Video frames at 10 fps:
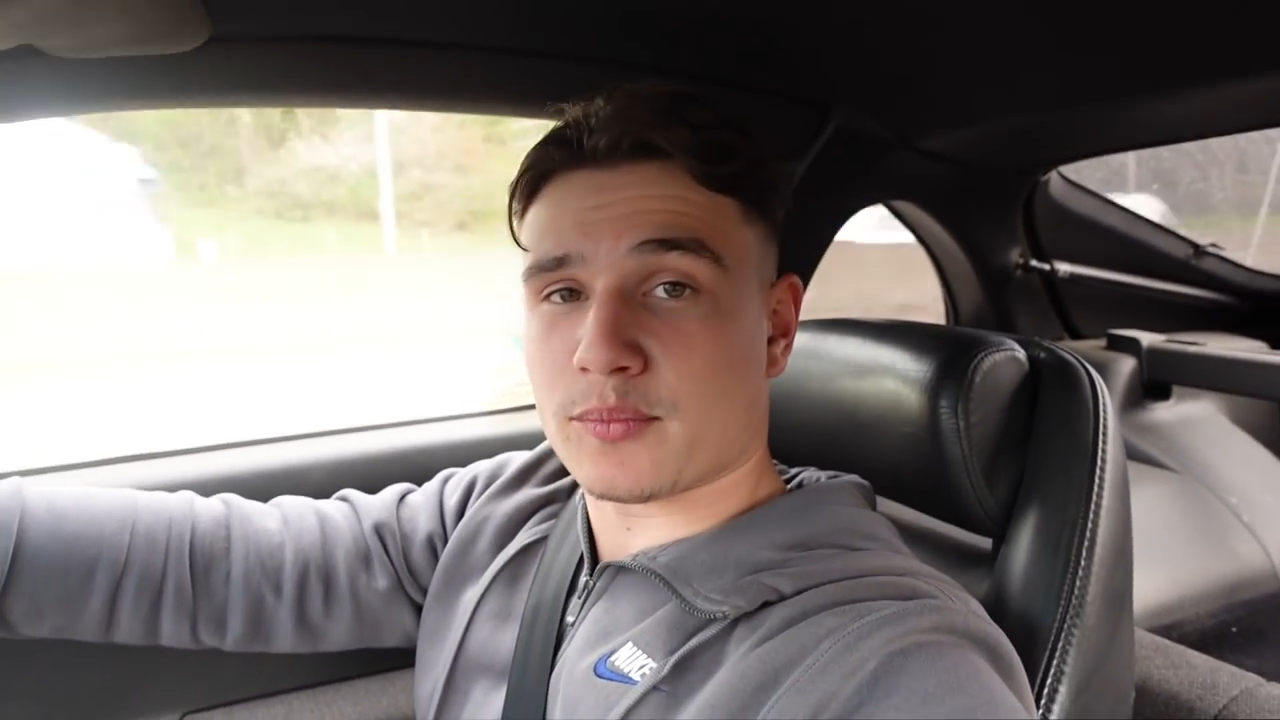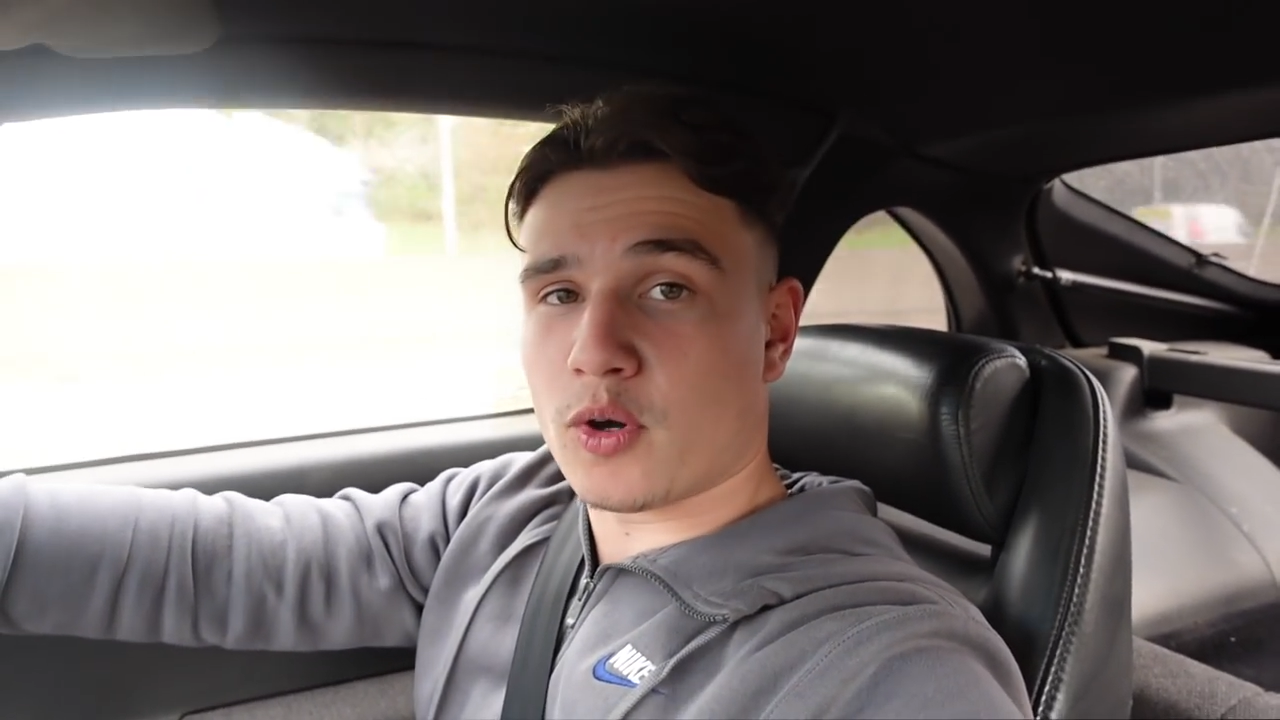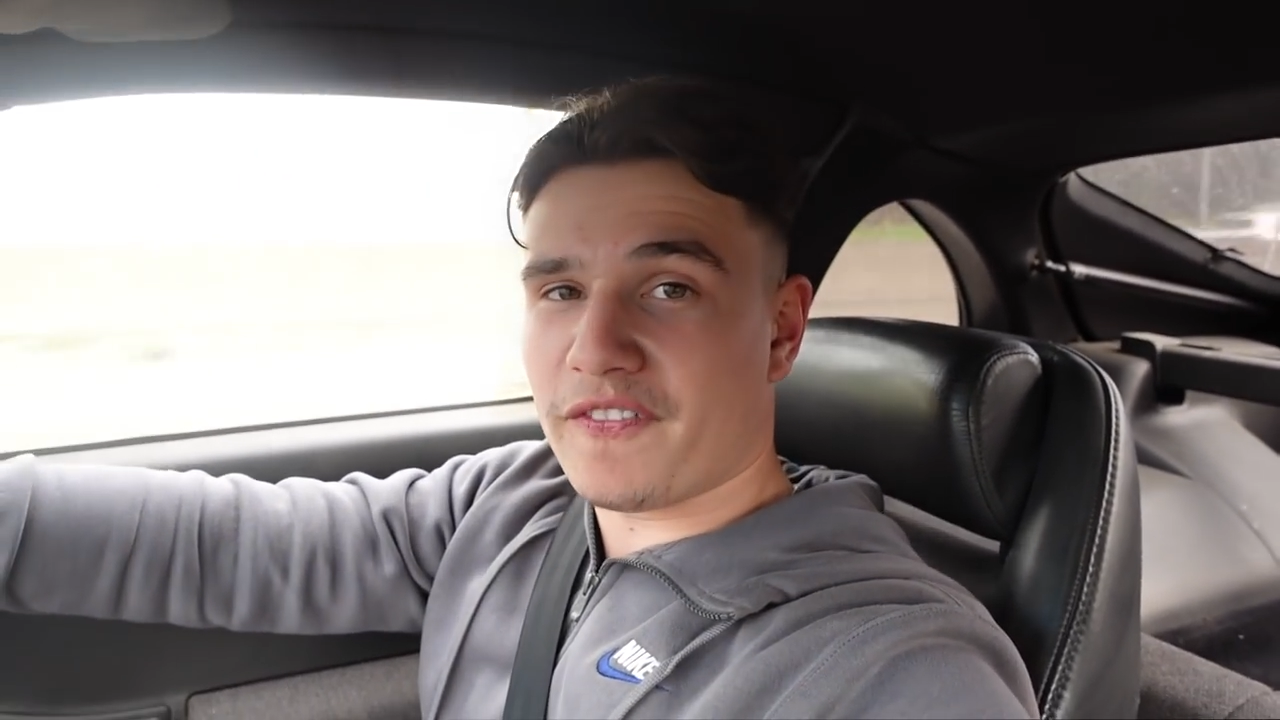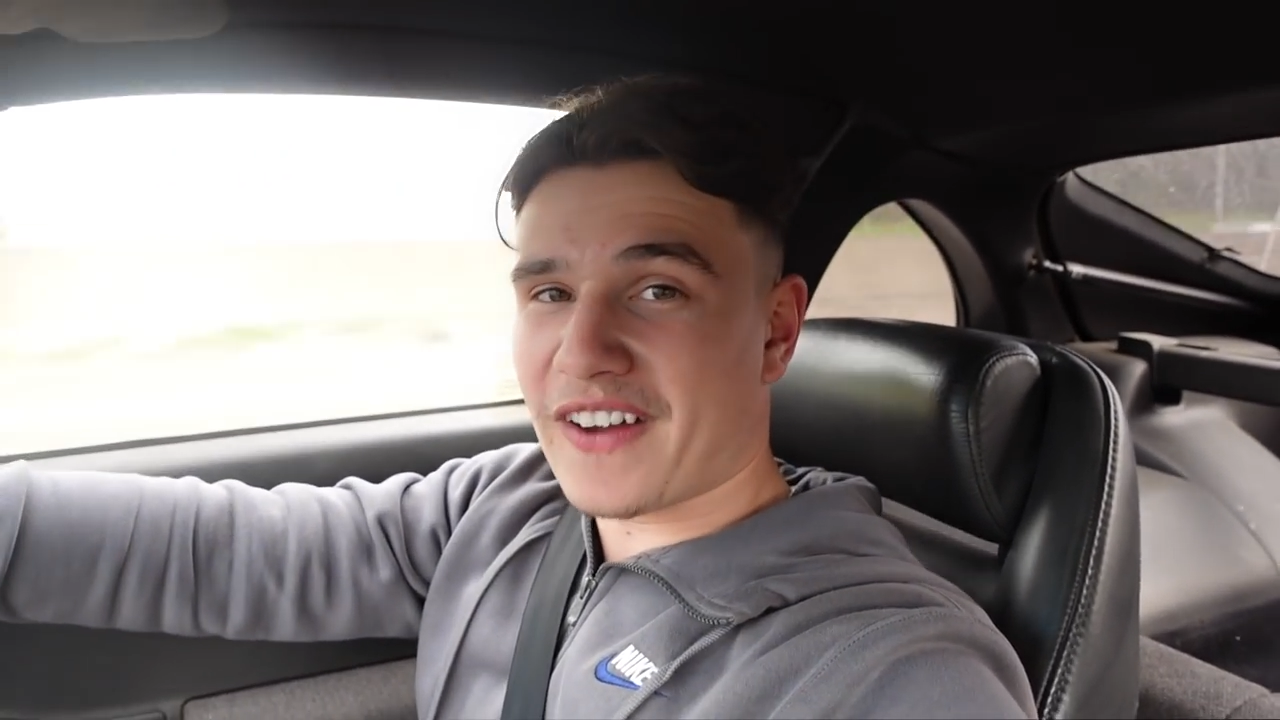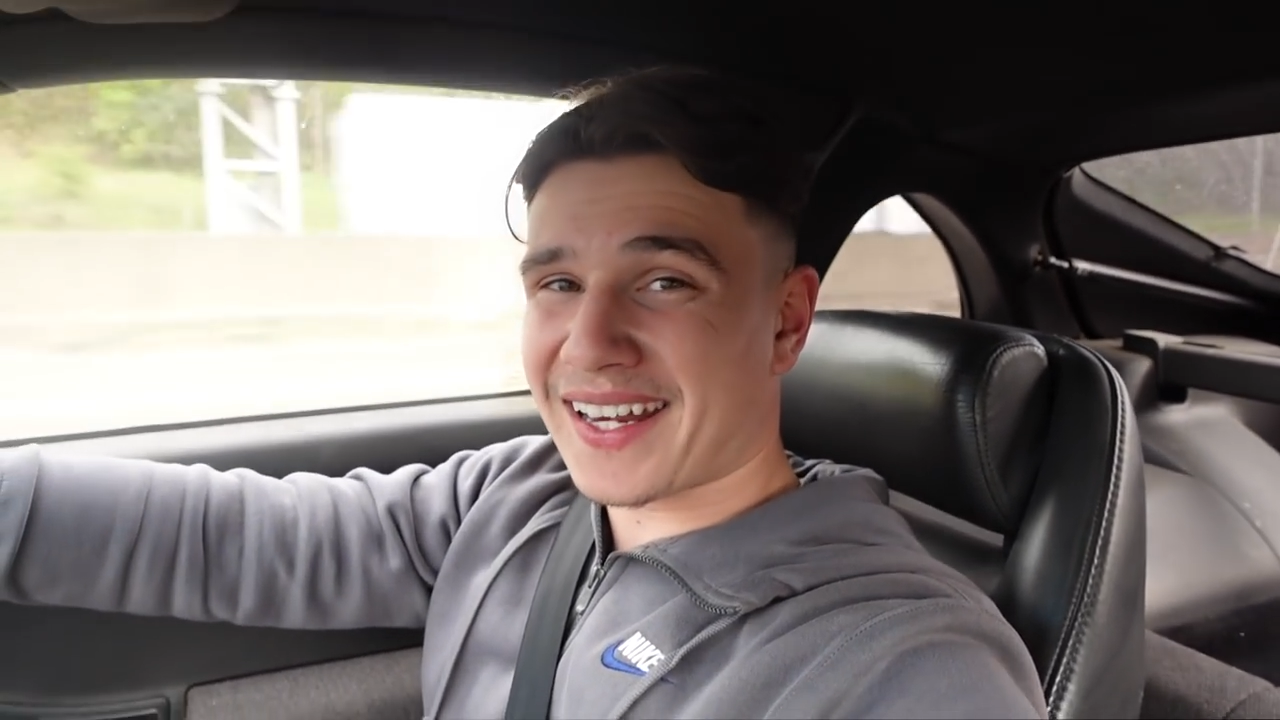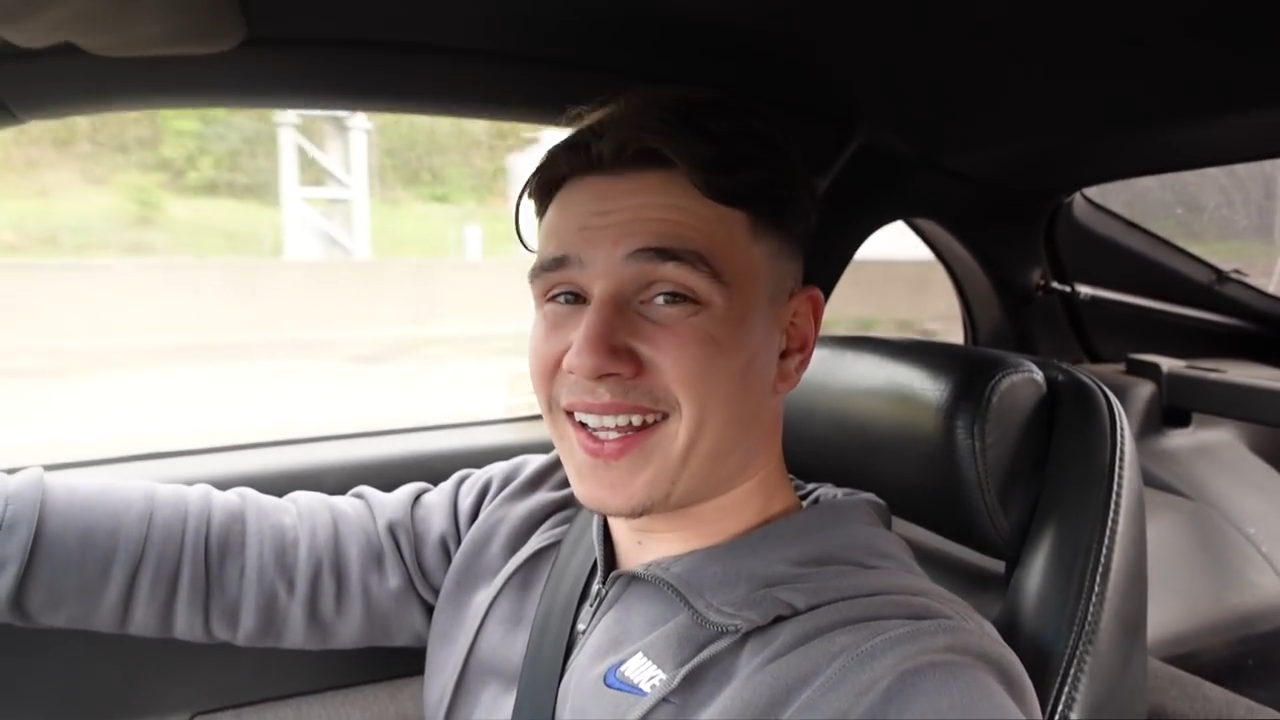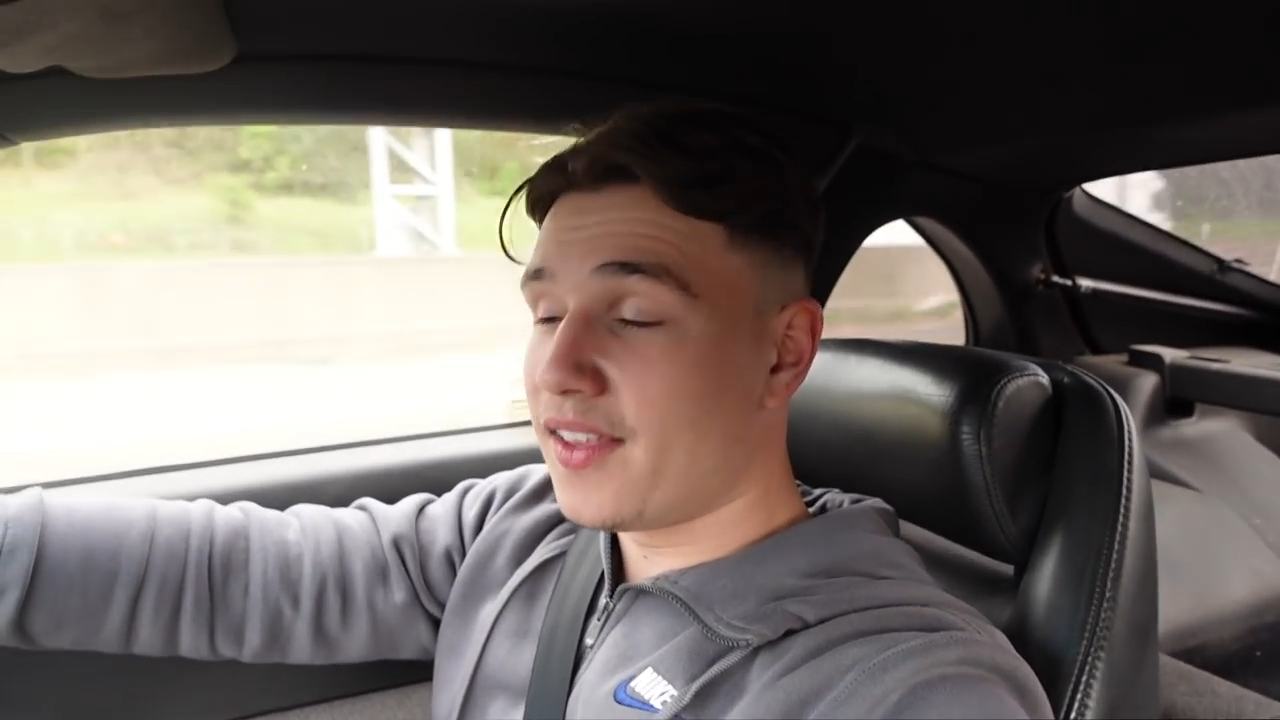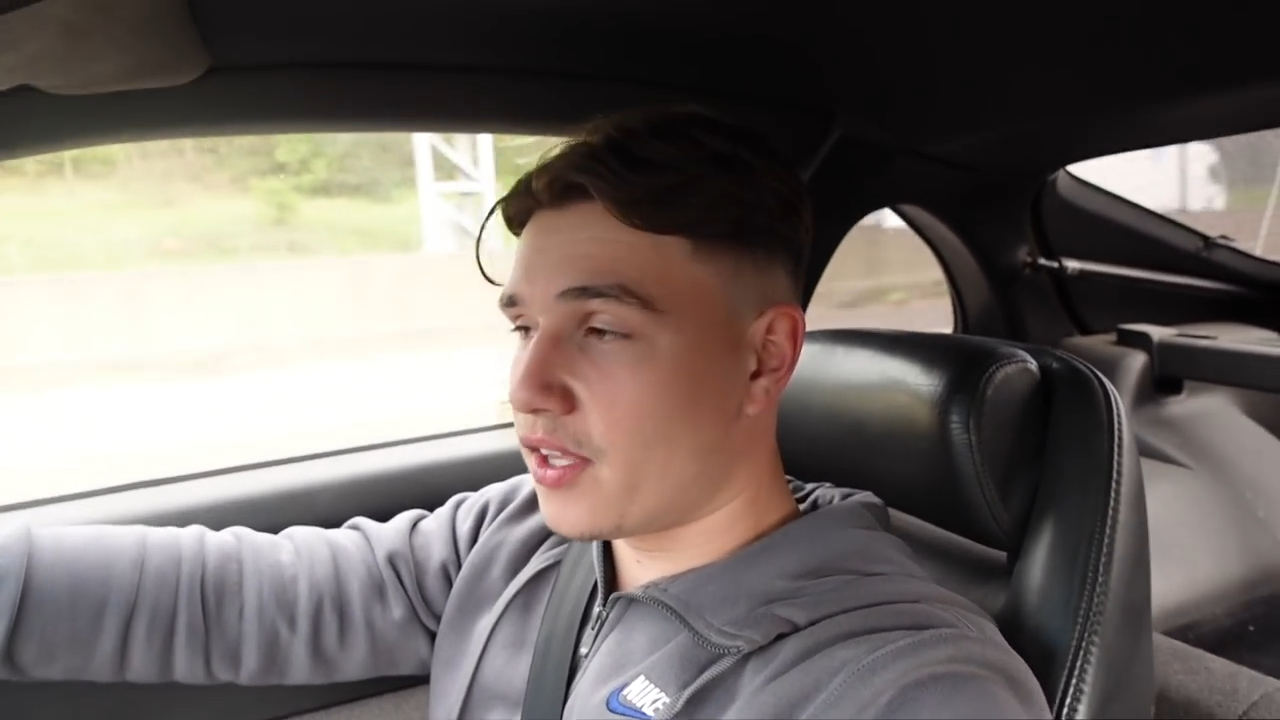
more fun